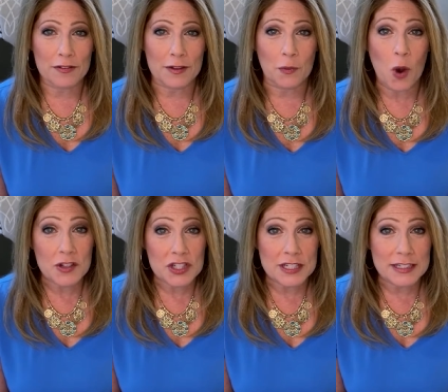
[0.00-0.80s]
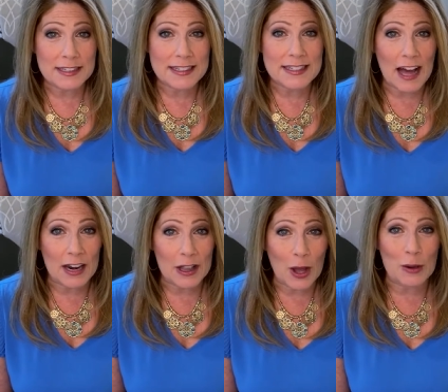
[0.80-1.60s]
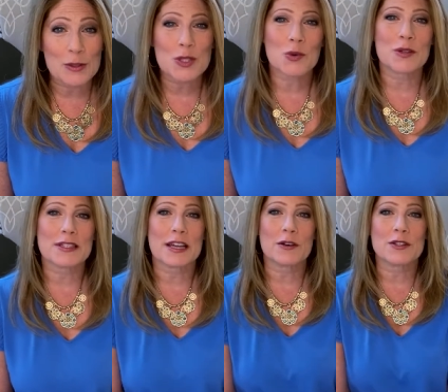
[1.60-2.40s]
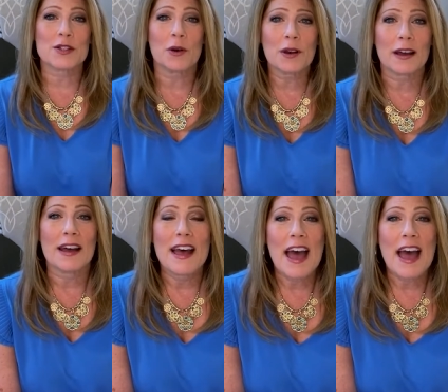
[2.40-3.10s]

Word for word: Now, Washington is not alone. Stores in Arizona